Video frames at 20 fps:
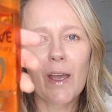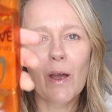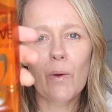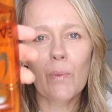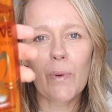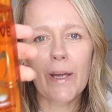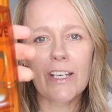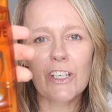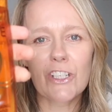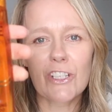
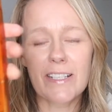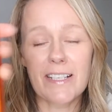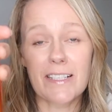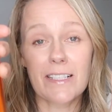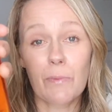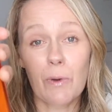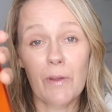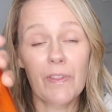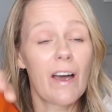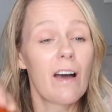Which this is
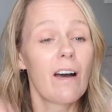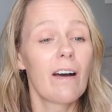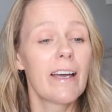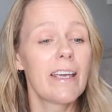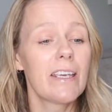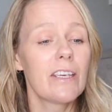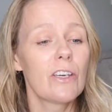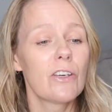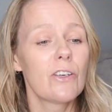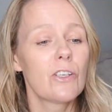the one that I
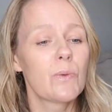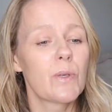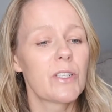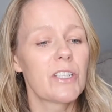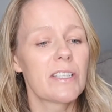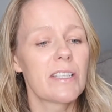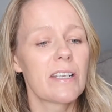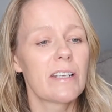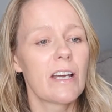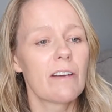use, which
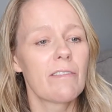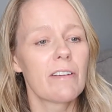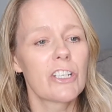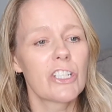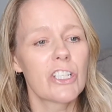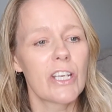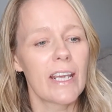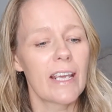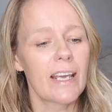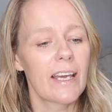is the
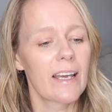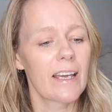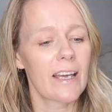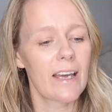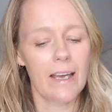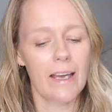Nourishing